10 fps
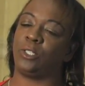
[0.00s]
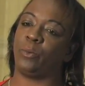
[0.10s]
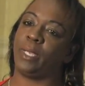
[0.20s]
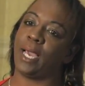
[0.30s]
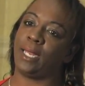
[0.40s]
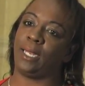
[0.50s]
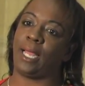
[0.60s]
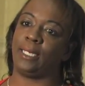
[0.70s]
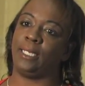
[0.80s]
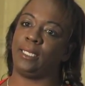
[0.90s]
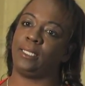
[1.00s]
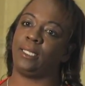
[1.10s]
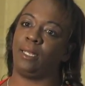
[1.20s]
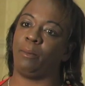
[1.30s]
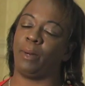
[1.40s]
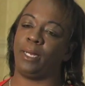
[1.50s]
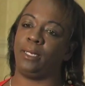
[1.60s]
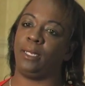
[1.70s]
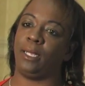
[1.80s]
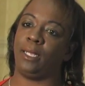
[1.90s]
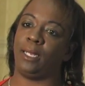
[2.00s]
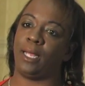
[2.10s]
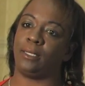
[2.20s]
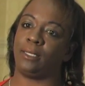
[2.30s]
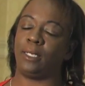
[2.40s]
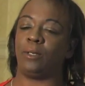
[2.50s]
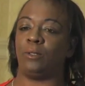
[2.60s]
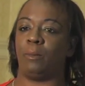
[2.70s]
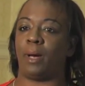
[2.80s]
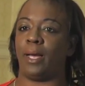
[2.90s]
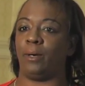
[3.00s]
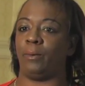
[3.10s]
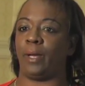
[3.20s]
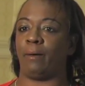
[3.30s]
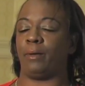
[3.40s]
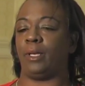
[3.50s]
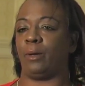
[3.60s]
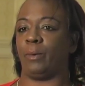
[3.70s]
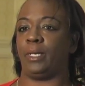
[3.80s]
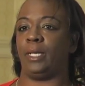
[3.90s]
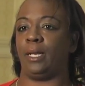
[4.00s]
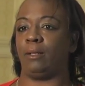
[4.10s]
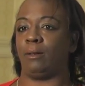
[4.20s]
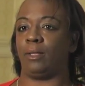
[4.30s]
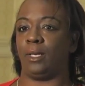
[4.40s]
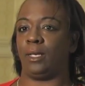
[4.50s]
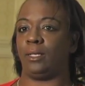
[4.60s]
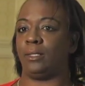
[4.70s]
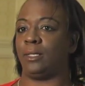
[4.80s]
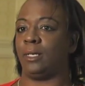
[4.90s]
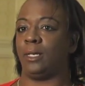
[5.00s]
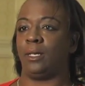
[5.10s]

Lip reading: so we kind of like didn't celebrate it as a Cinco de Mayo. Every year we did other things.